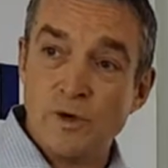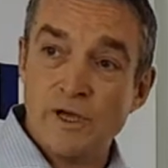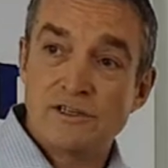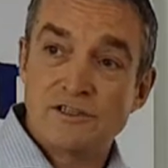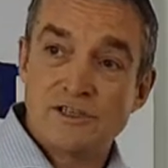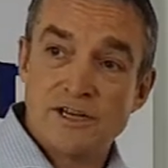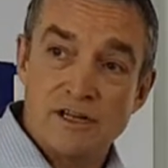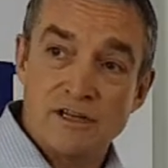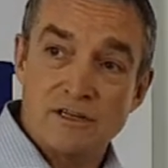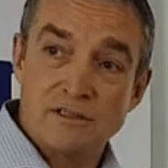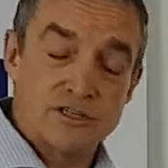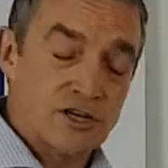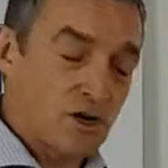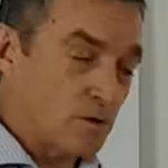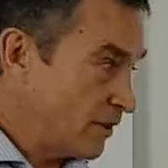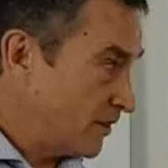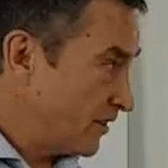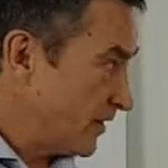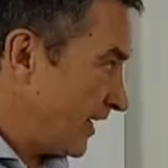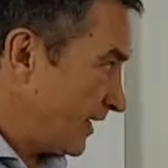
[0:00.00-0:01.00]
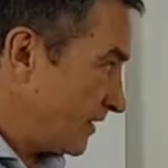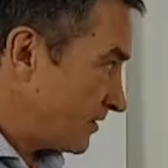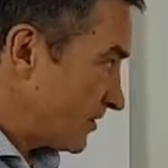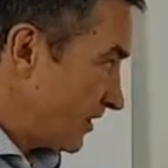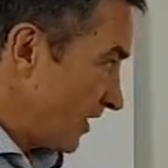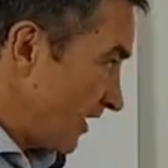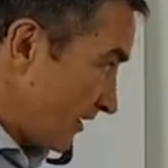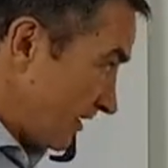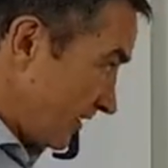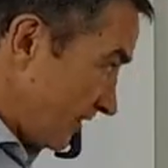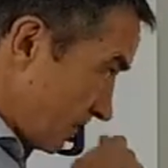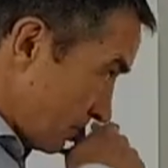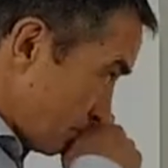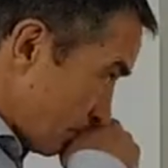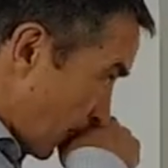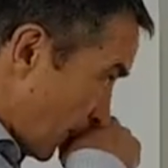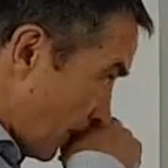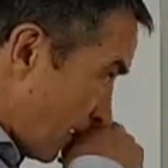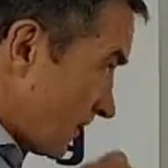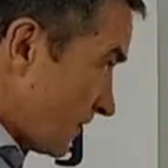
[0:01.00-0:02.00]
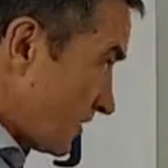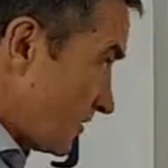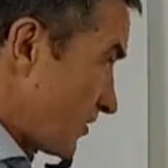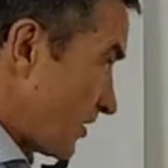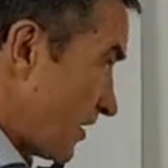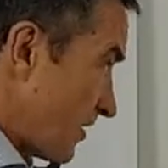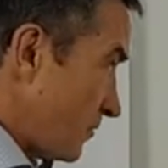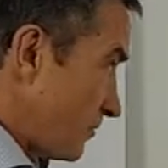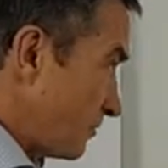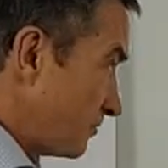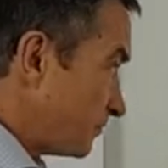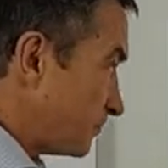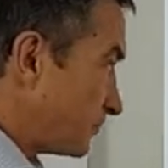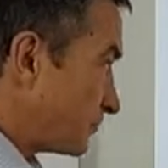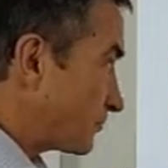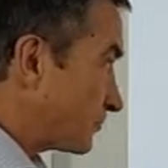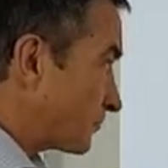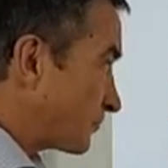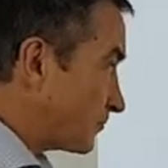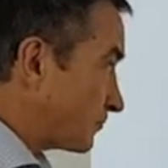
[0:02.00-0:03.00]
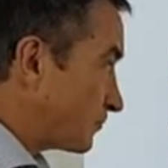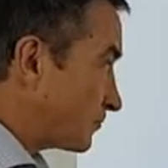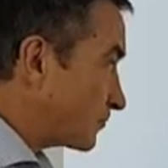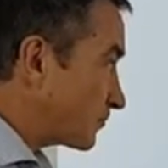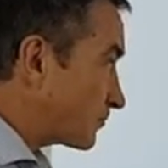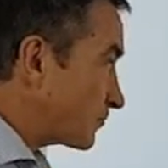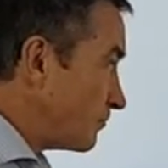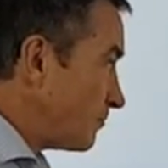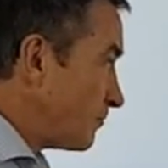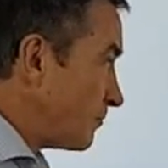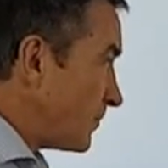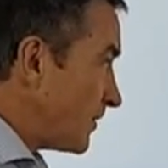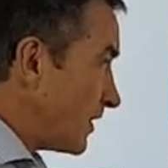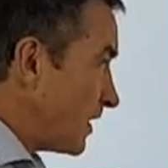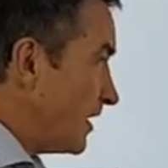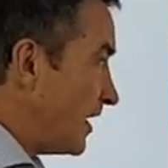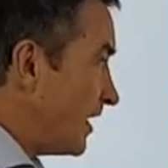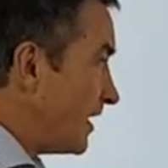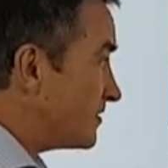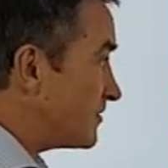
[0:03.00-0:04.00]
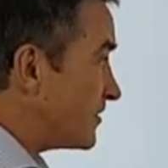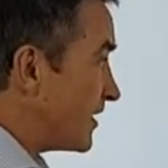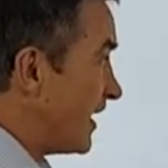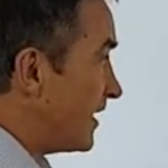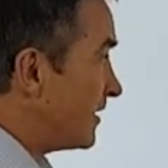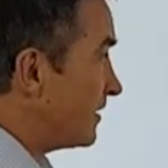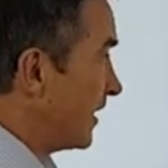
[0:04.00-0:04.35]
of which I'll show on the next slide. So here's the